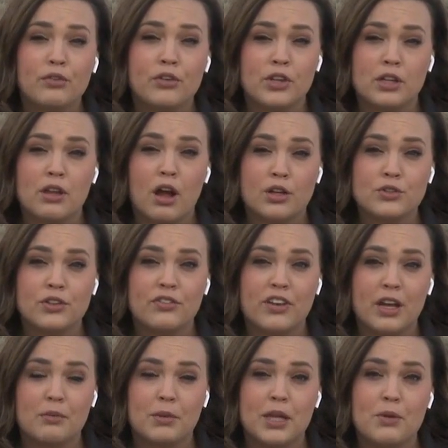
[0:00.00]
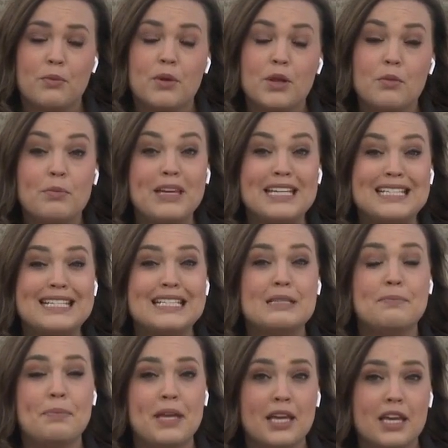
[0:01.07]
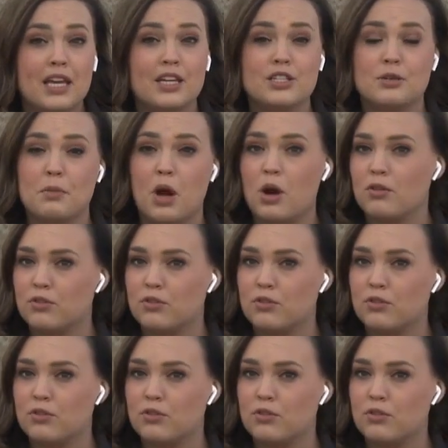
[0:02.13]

for the Laundrie family will be speaking tomorrow.